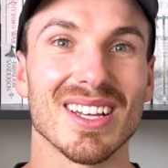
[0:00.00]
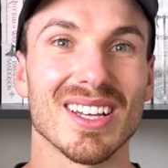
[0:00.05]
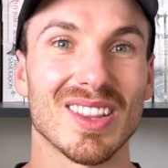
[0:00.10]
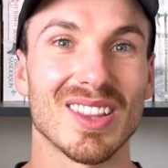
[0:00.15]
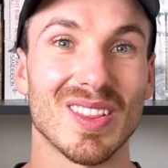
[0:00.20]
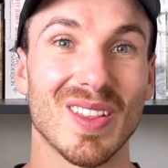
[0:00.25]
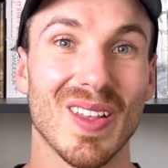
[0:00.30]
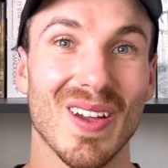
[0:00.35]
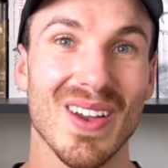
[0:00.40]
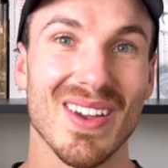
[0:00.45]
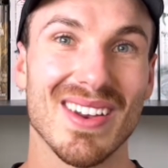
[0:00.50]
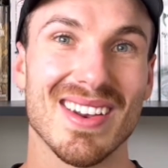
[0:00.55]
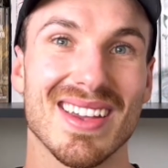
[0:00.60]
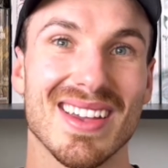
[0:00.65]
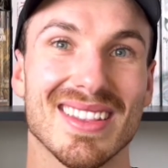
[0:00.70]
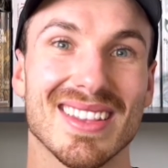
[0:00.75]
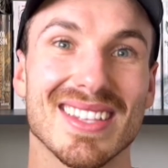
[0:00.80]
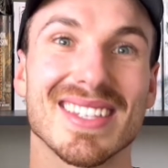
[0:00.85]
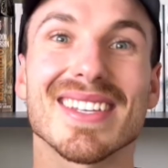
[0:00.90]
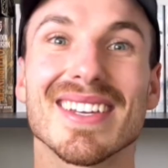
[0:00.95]

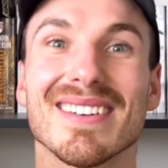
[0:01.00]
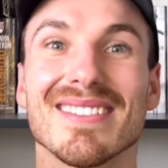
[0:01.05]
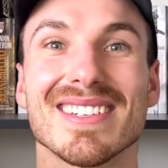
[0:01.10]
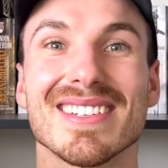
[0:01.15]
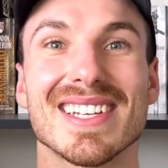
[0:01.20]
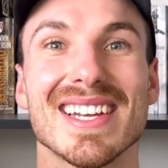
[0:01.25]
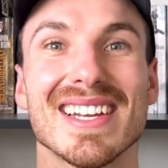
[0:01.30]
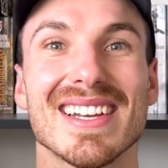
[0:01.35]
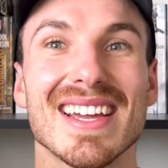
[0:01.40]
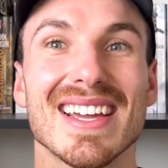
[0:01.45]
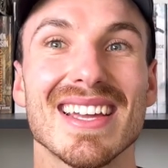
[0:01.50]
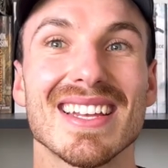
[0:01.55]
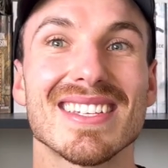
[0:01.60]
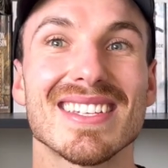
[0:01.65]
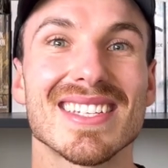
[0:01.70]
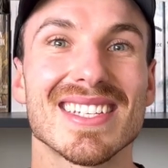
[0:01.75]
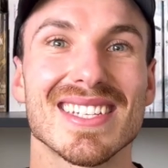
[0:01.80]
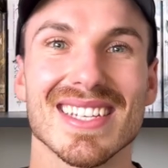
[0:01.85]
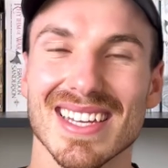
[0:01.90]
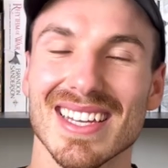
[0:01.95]
learning the skills she
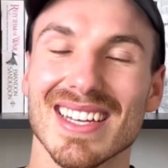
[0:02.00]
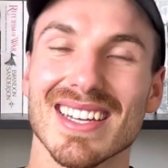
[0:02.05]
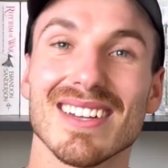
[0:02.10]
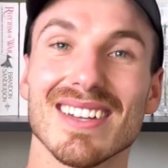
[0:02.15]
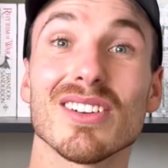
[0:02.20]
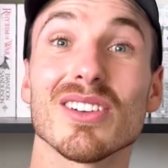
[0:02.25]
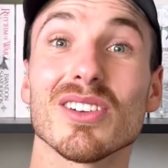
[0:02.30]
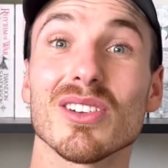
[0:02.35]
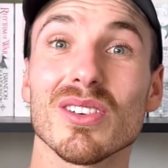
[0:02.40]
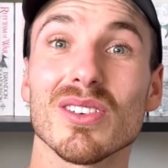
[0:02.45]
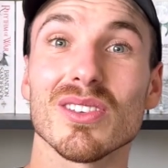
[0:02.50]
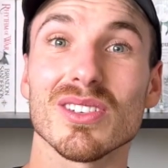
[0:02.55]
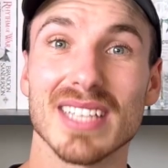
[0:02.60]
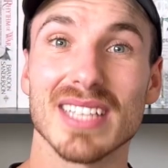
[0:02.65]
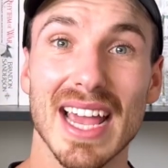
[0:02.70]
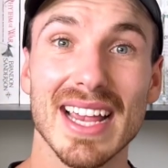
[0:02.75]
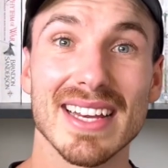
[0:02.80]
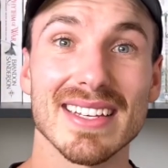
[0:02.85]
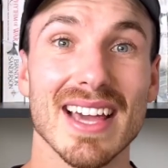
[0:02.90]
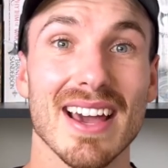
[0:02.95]
needs to
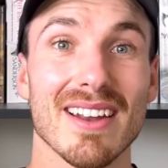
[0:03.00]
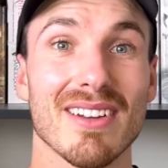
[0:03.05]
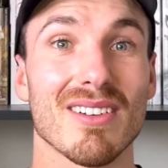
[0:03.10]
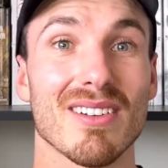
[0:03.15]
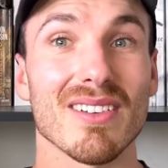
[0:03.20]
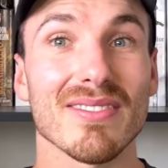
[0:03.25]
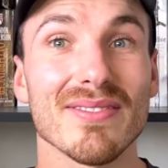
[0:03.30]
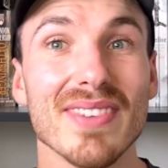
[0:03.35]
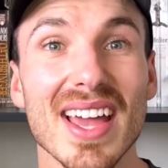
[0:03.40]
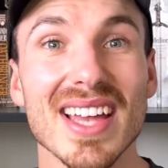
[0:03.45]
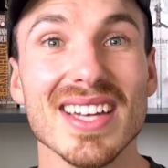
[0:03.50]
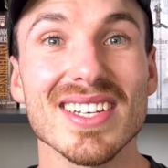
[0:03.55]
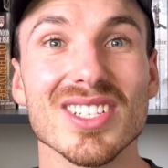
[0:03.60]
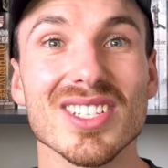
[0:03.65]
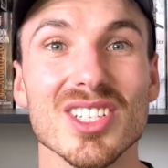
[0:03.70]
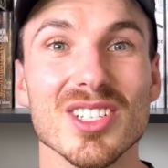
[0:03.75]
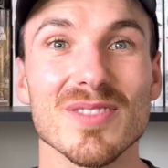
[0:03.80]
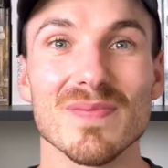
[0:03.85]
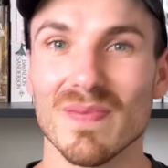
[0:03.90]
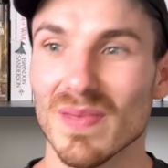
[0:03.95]
take down her
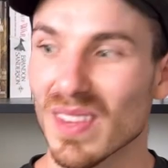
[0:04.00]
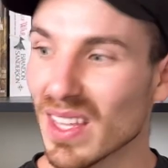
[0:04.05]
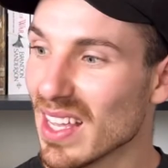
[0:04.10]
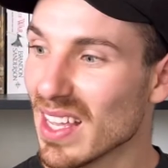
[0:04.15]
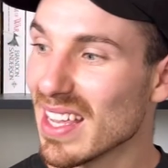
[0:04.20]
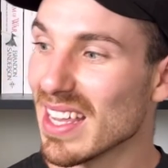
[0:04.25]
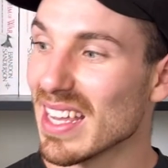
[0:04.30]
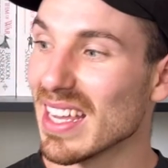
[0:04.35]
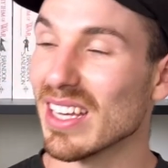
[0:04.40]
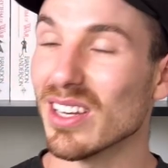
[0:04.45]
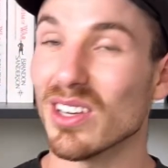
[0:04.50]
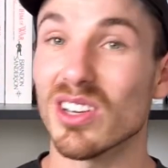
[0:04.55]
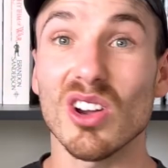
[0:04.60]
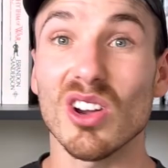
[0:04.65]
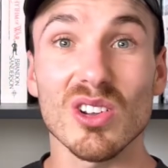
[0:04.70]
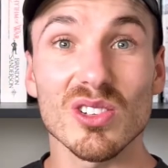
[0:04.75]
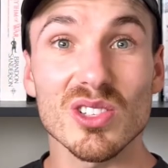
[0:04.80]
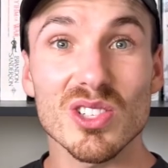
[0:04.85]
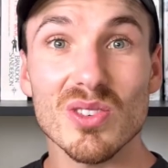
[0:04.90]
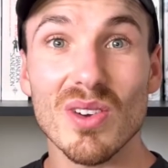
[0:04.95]
revenge. In
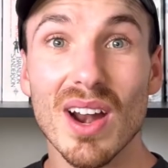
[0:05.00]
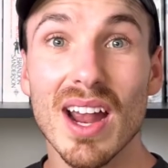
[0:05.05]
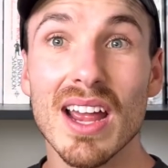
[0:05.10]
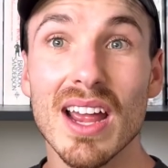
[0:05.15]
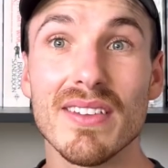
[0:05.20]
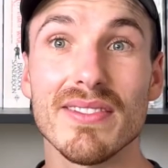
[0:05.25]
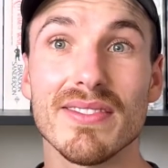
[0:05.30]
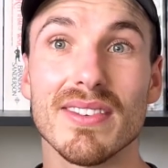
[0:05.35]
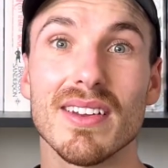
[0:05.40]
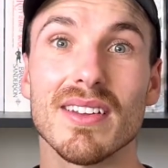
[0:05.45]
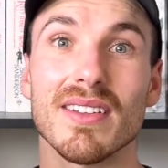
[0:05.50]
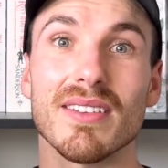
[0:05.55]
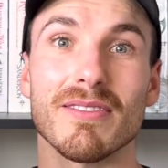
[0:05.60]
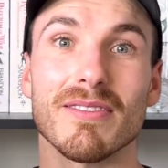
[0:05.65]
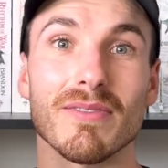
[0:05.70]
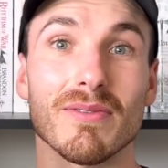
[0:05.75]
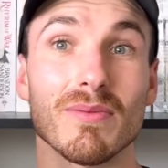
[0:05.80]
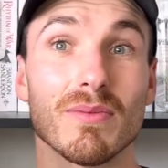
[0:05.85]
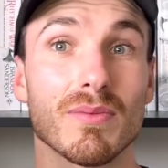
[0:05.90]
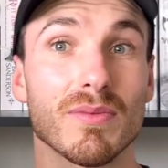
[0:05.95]
God's Grave,
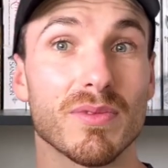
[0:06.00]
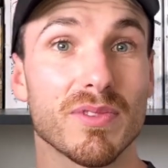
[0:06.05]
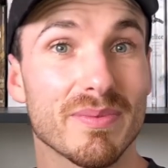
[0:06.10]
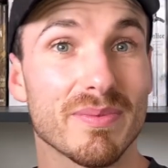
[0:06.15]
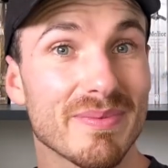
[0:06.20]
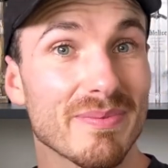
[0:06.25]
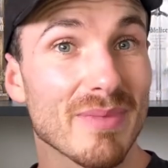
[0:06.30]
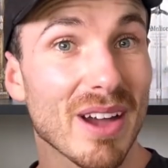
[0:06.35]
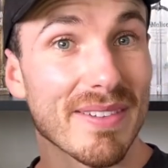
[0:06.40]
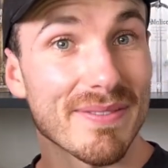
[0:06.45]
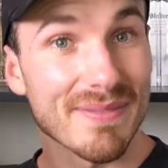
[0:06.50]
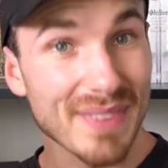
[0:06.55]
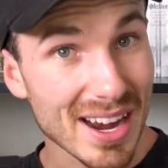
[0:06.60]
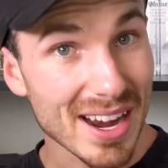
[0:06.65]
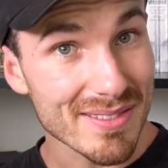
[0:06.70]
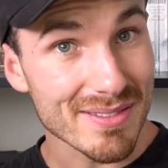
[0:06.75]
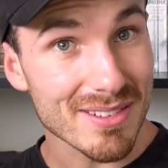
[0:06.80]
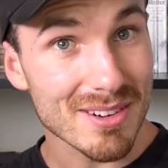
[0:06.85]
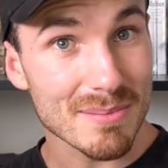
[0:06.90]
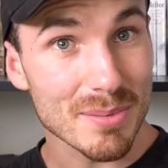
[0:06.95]
my
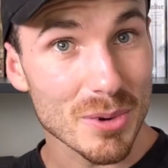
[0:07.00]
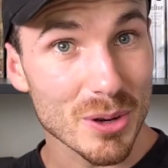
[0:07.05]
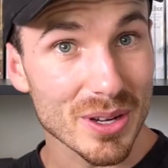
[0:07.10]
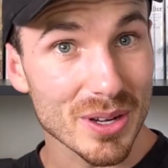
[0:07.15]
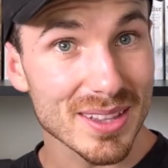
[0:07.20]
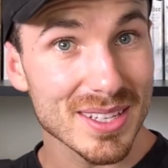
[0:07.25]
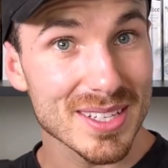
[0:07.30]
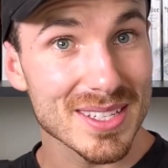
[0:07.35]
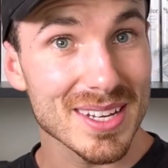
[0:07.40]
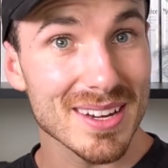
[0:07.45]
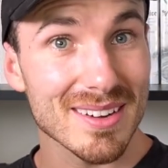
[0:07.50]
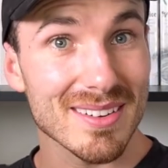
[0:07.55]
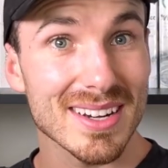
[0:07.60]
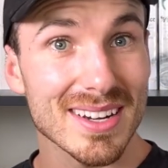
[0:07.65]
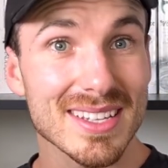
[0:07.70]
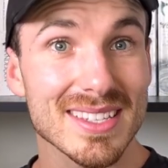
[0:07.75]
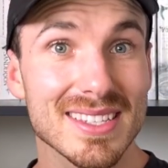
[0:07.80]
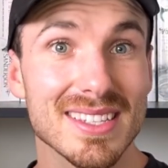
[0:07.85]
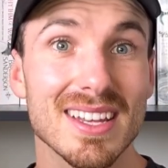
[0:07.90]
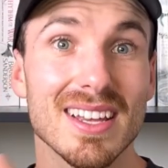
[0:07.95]
favorite book in the
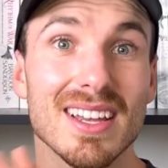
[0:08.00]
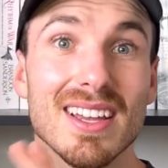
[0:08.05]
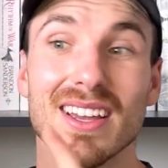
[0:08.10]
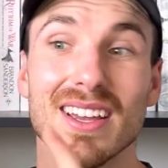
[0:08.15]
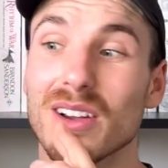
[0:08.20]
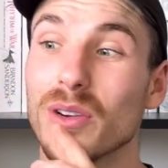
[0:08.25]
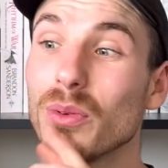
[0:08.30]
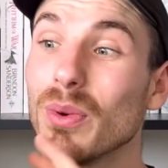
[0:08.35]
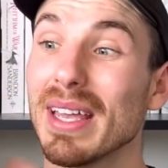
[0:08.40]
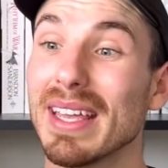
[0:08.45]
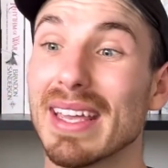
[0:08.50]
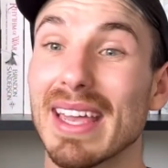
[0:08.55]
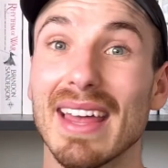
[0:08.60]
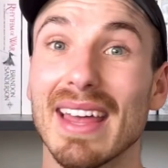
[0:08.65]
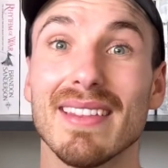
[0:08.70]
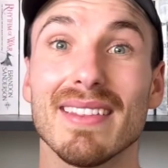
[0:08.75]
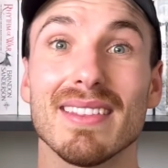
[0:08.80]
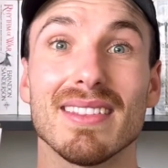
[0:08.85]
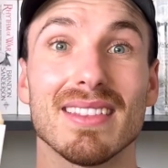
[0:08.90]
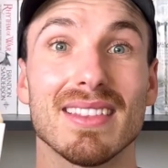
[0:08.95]
series. We
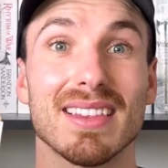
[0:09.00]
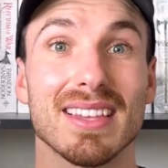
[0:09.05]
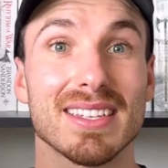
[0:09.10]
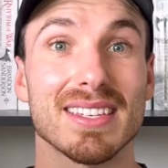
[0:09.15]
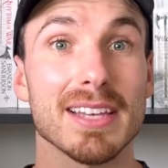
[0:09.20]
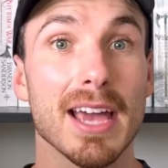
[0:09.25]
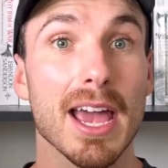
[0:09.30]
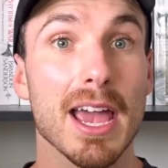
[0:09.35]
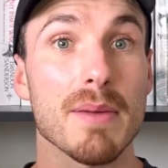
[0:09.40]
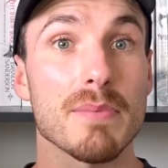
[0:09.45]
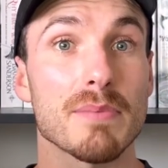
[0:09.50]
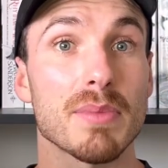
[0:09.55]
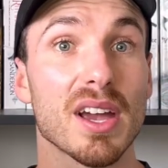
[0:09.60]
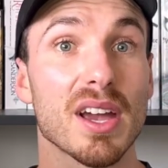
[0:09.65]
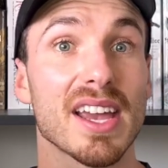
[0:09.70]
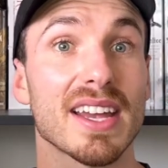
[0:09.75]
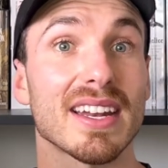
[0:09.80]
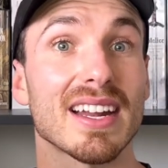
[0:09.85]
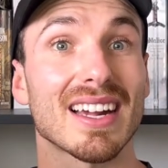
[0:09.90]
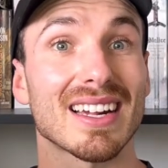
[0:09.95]
get the same, but
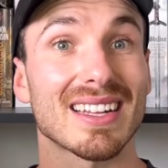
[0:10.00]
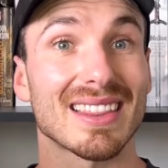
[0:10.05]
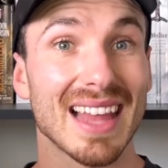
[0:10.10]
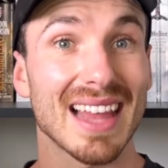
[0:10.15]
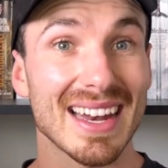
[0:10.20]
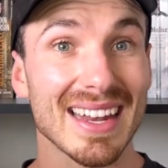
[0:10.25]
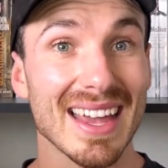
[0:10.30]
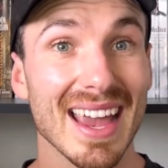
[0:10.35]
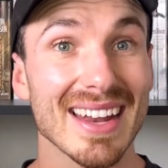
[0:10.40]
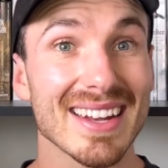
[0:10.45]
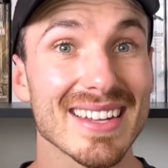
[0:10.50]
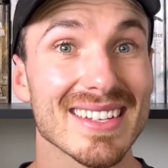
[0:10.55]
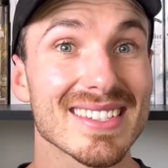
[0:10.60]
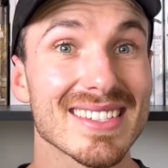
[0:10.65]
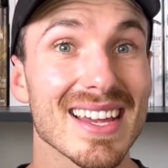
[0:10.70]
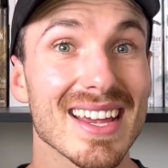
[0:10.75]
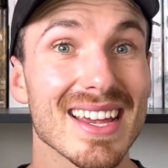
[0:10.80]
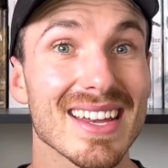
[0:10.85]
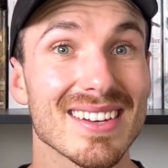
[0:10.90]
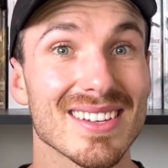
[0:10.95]
in a gladiator
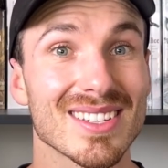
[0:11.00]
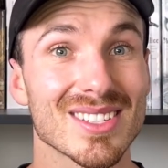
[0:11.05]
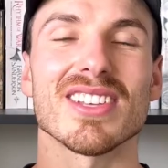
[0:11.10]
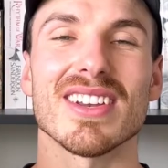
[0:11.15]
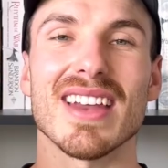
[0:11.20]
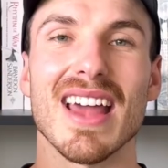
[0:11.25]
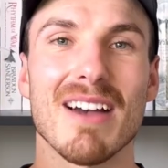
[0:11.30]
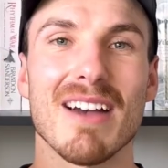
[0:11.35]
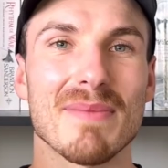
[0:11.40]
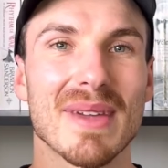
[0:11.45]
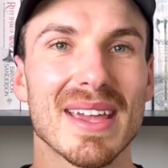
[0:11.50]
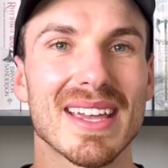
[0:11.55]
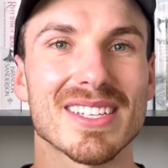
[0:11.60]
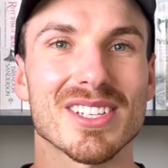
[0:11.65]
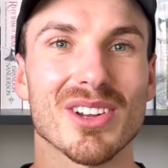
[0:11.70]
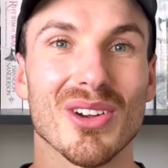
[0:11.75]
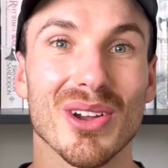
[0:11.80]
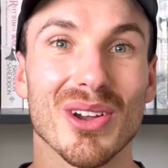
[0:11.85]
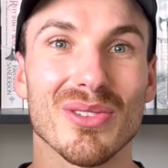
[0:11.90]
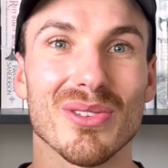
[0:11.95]
scene. So now Mia's
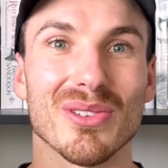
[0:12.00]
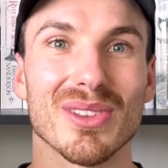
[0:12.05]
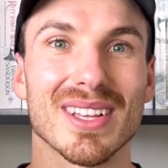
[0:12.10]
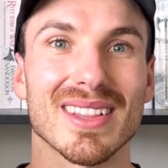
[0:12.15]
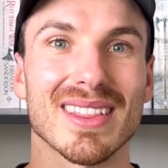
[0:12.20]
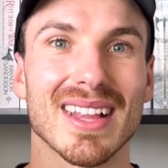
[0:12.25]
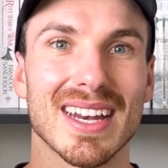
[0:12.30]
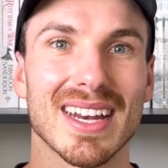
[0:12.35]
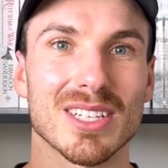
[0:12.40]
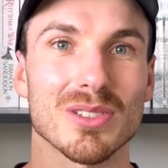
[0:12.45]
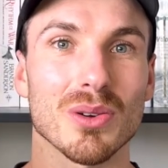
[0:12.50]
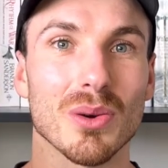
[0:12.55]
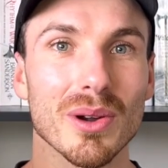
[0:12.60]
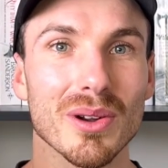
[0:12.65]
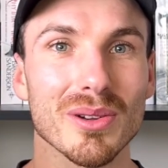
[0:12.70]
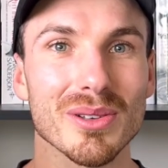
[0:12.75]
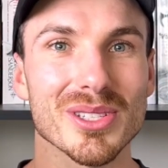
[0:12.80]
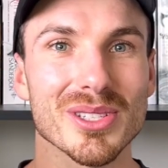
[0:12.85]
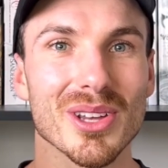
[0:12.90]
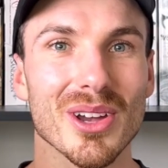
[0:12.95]
going through the
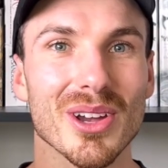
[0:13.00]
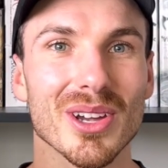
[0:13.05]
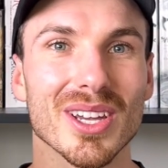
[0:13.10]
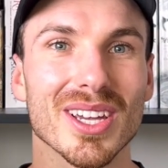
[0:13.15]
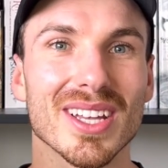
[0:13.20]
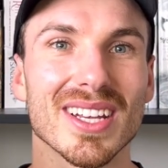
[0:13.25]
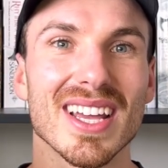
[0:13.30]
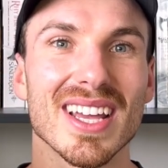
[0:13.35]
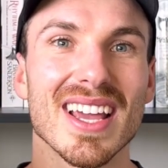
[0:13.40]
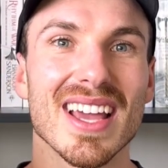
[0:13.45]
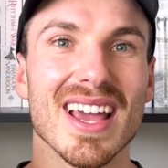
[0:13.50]
gladiatorial circuit